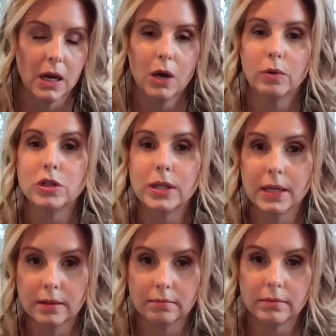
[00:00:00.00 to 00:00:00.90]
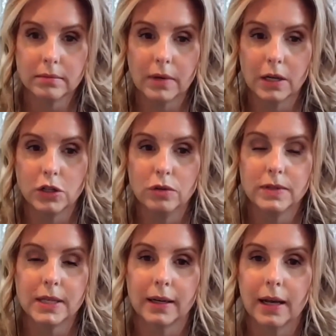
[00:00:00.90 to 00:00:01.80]
which then as you've
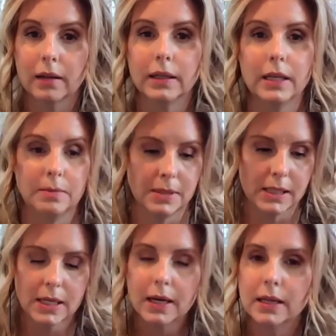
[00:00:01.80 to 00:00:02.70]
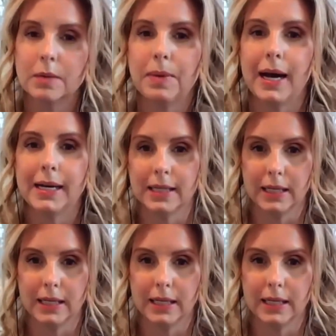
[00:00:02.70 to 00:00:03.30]
said, Kelly keeps us stuck in the past.